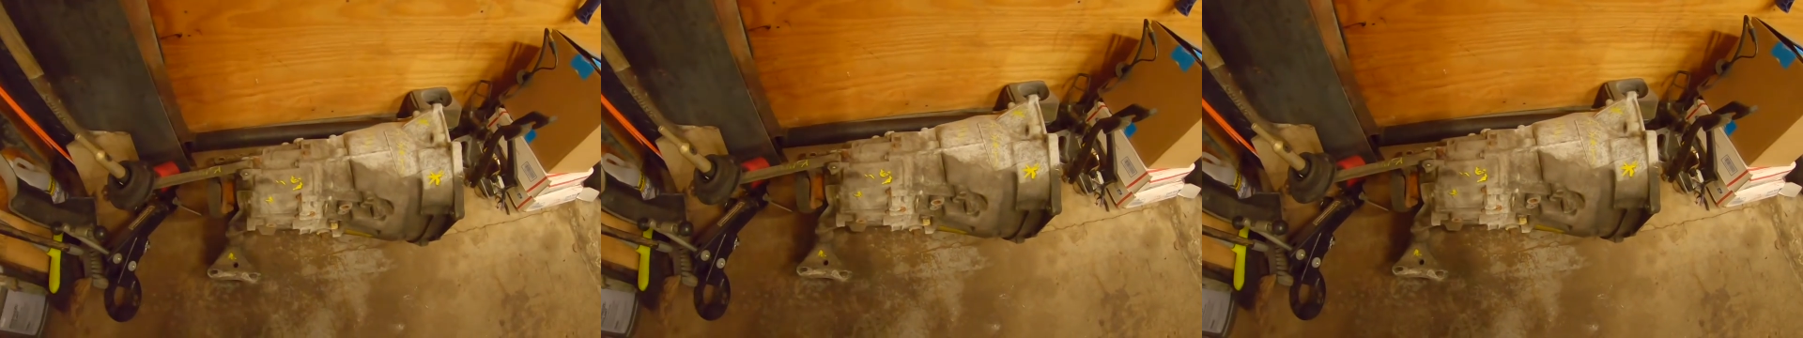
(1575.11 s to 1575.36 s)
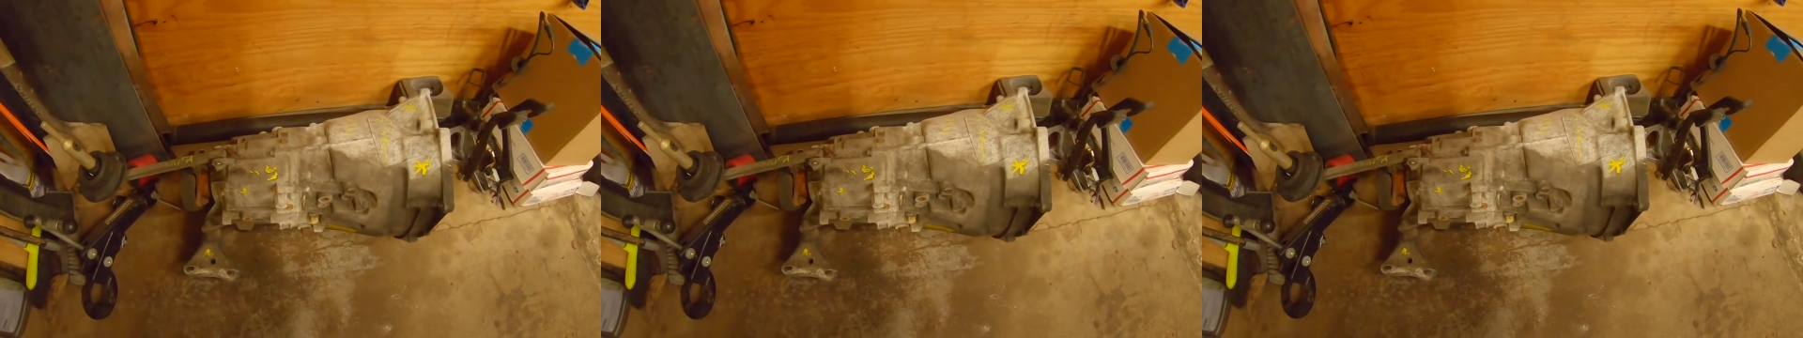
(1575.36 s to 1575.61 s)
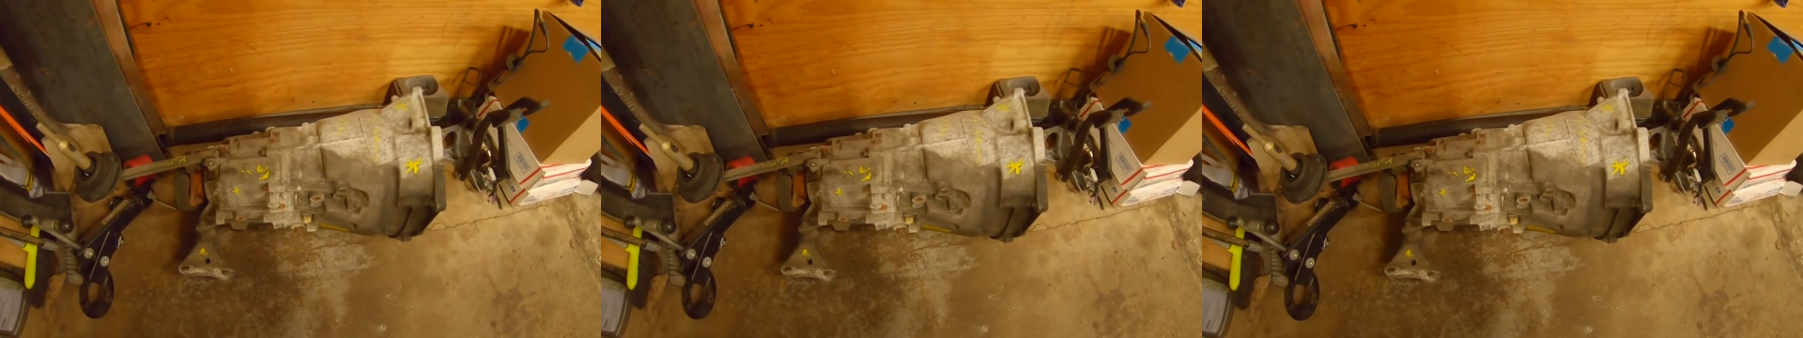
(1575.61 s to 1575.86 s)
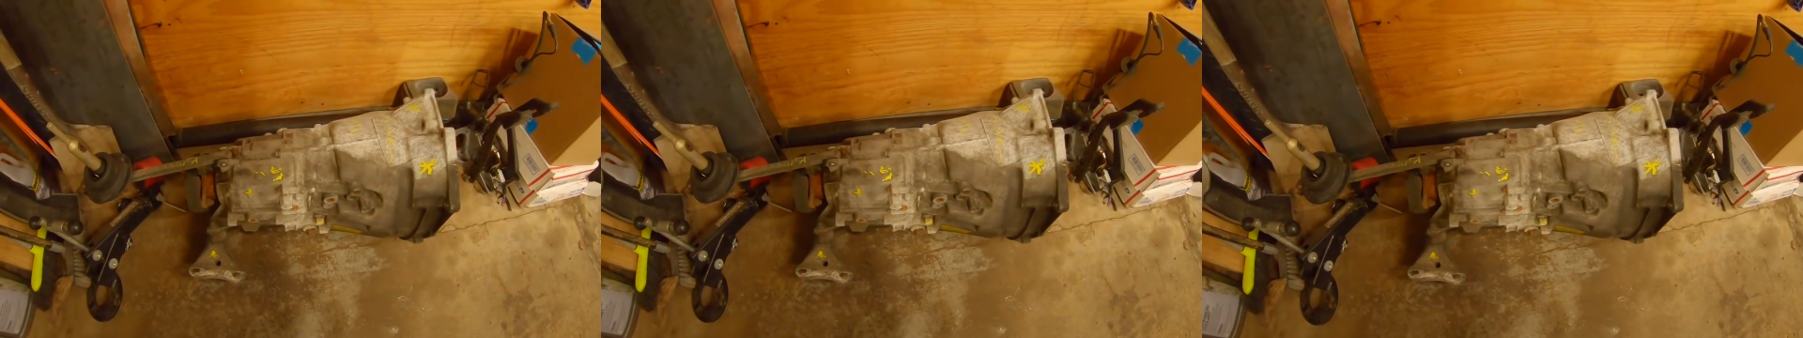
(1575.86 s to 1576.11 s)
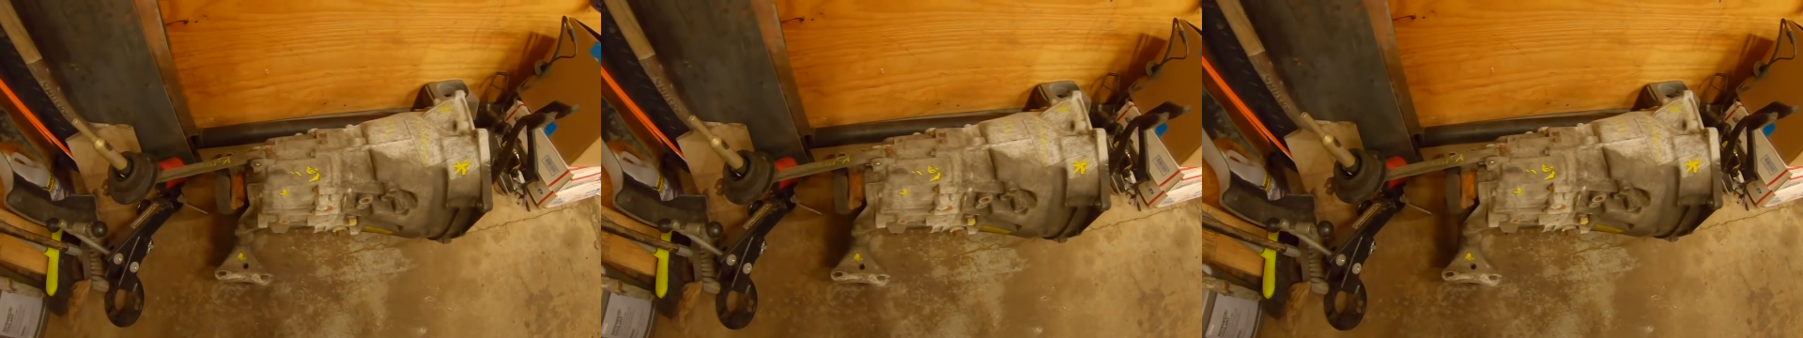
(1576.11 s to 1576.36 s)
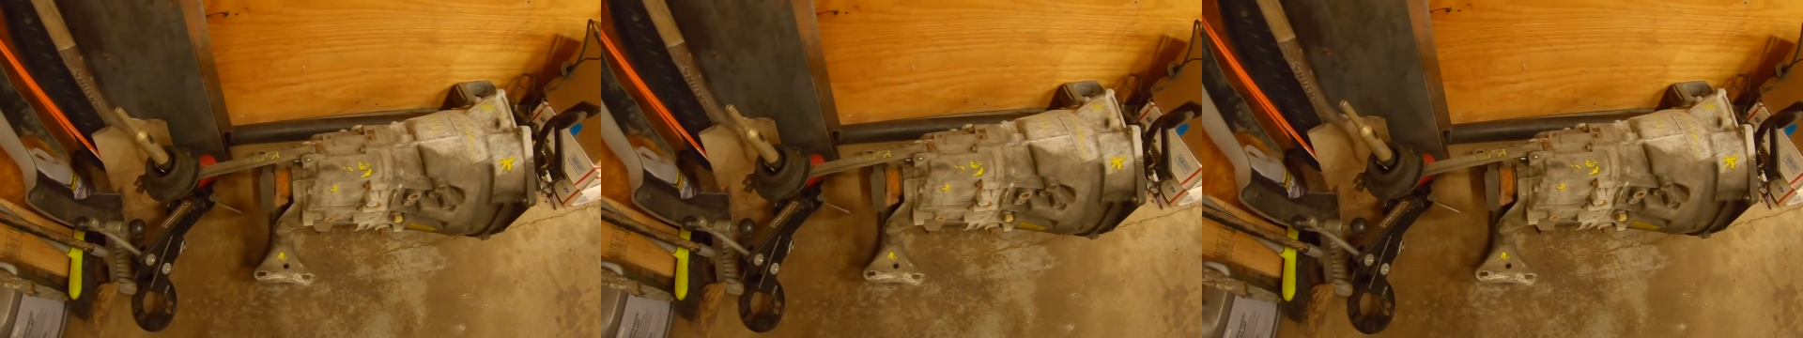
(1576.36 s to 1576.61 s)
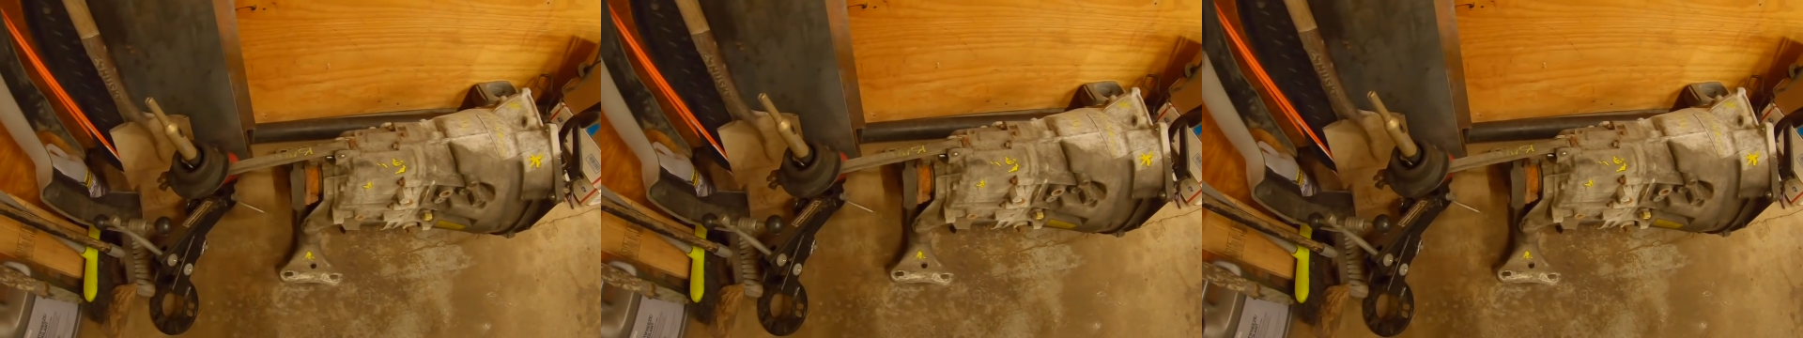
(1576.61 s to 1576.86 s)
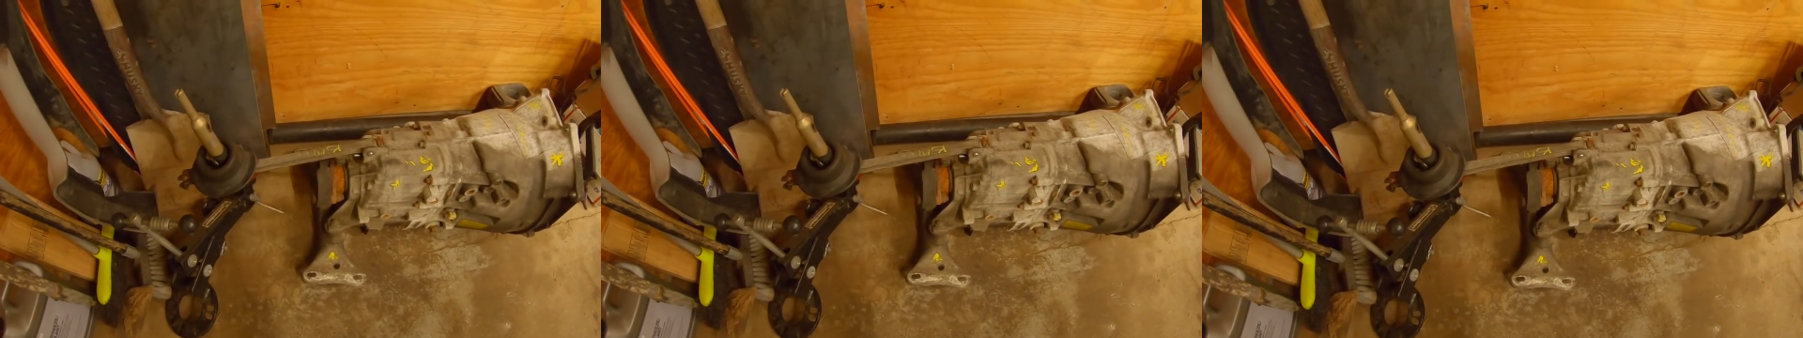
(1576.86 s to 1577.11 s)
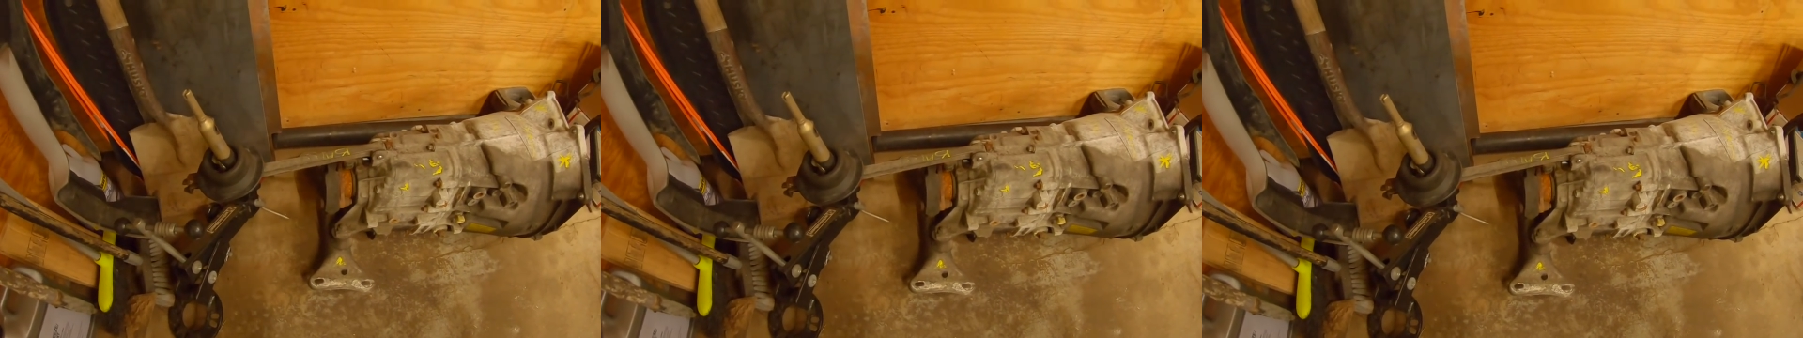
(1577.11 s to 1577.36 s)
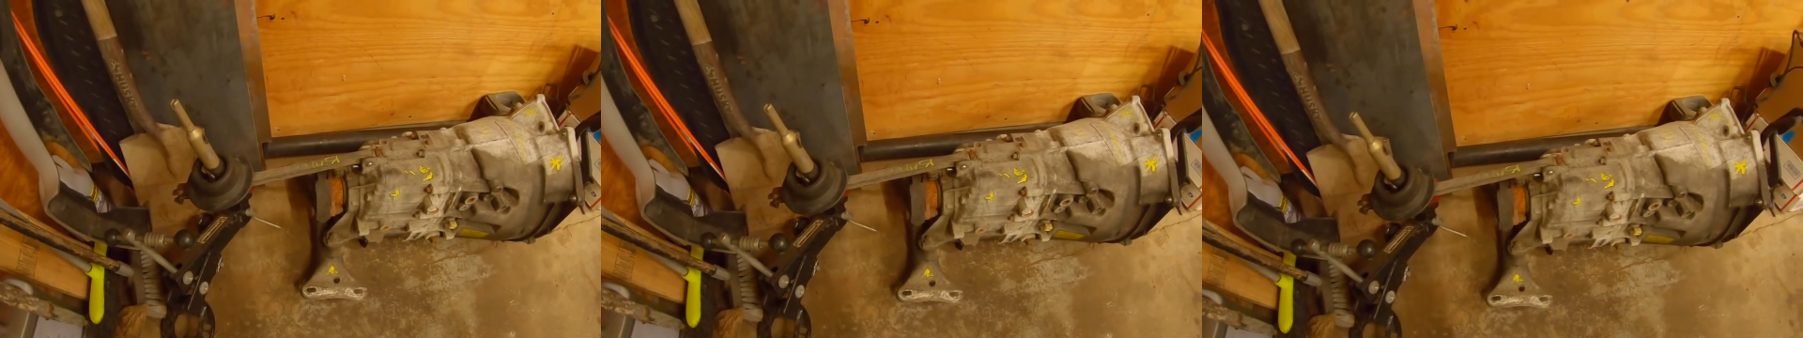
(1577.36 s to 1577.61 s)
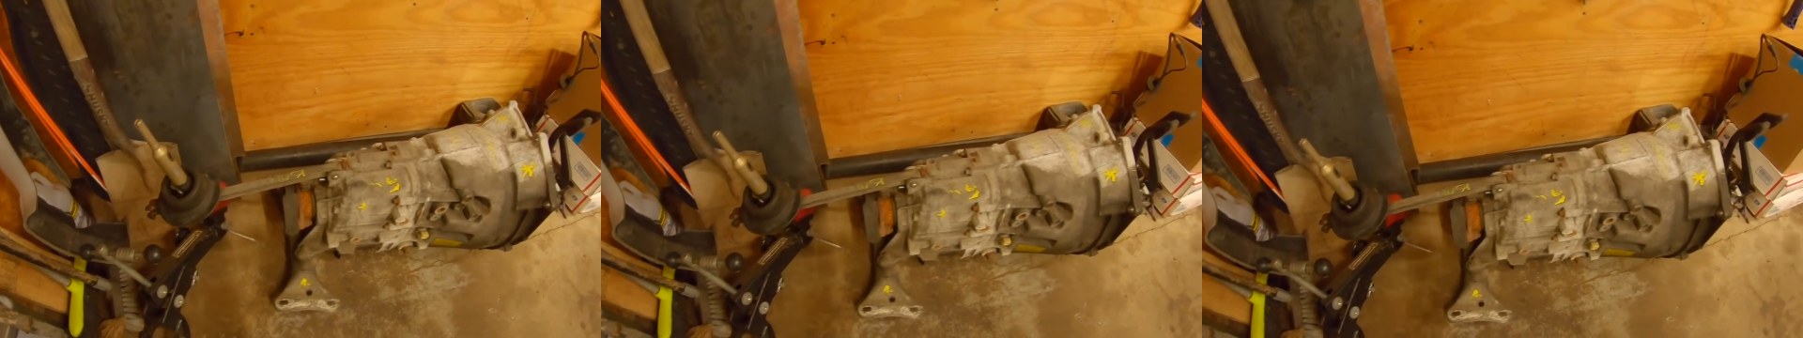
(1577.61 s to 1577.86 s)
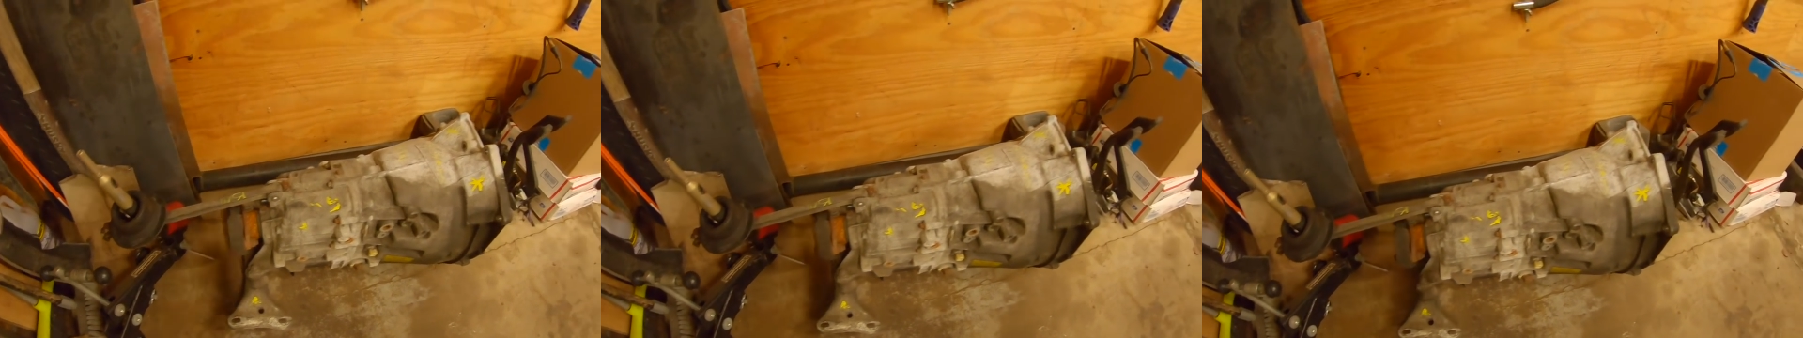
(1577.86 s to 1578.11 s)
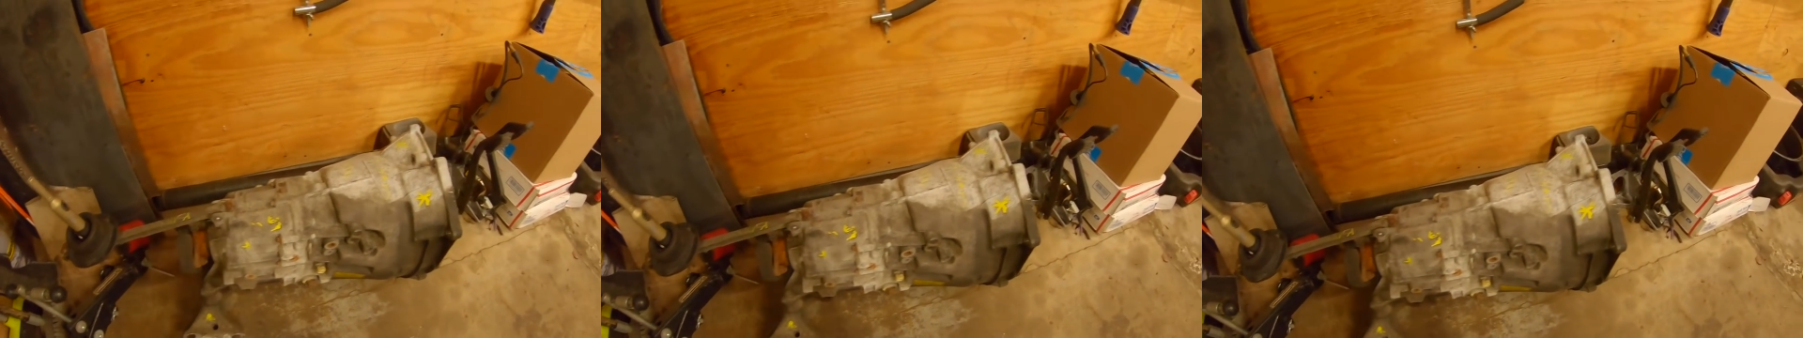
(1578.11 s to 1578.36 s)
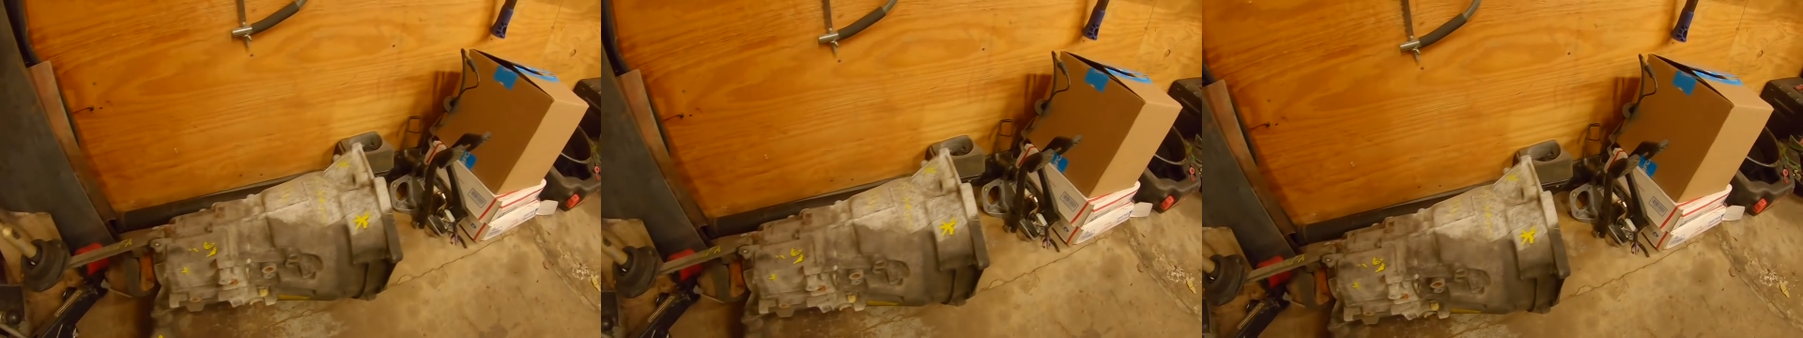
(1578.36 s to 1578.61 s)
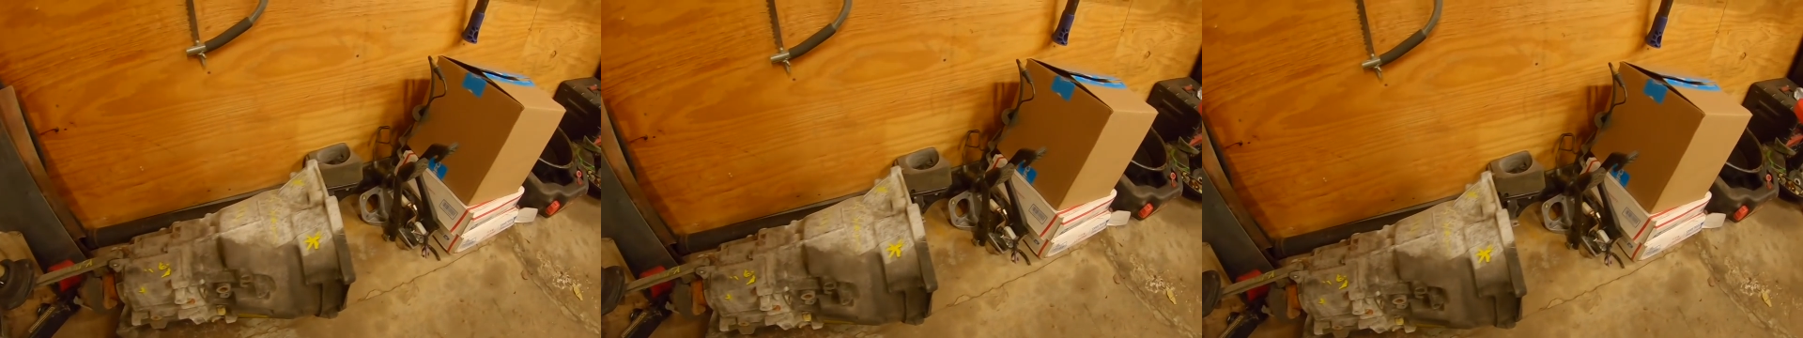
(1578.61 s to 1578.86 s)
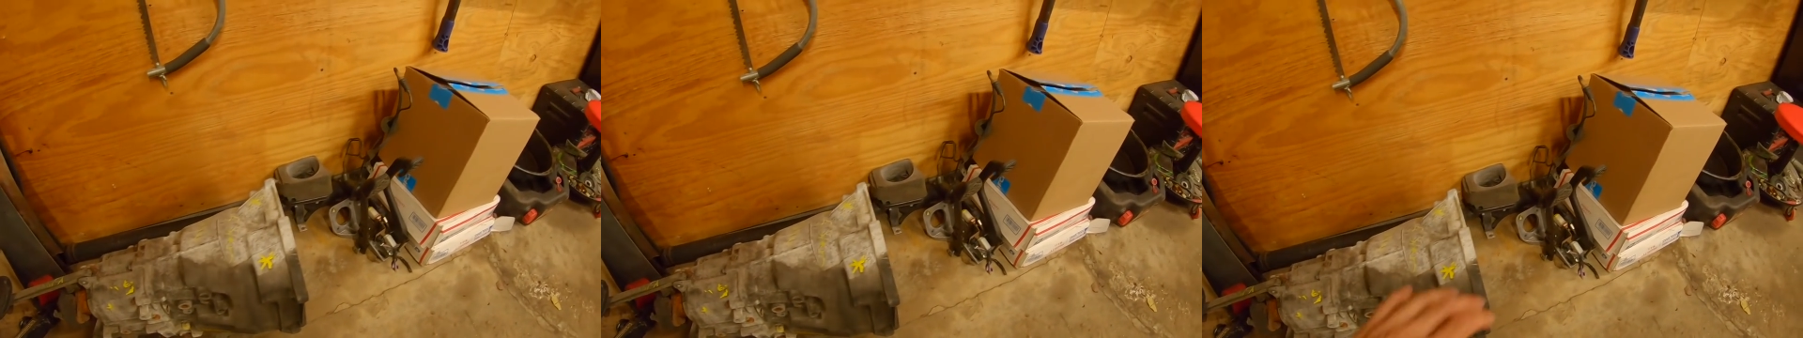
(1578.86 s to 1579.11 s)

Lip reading: Nobody's mouth can be seen.